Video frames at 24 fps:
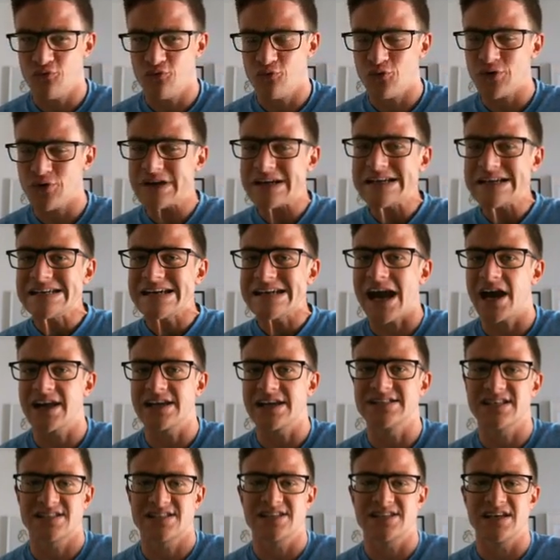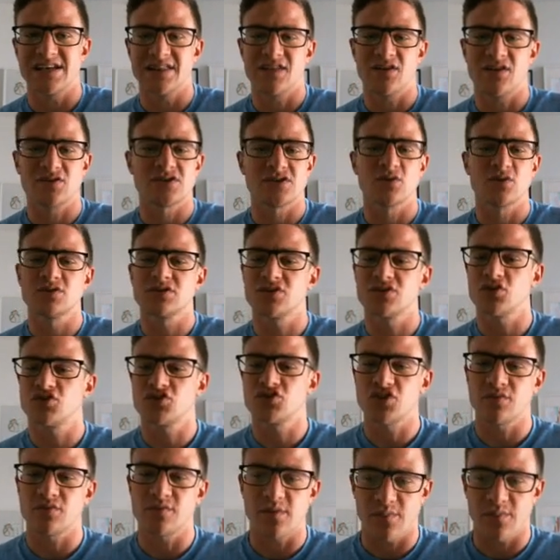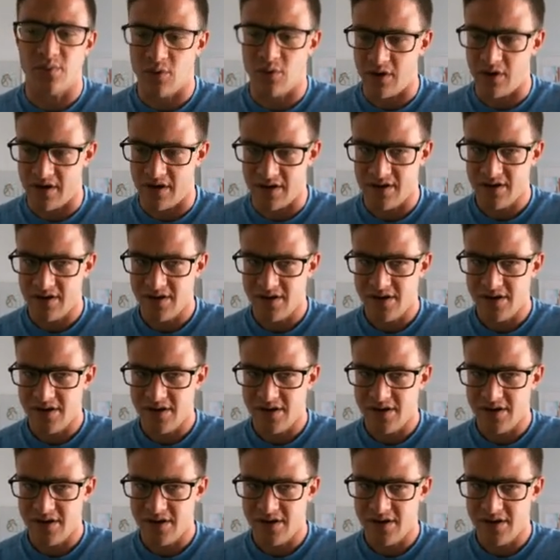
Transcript: pretty non-existent. There's no search term report.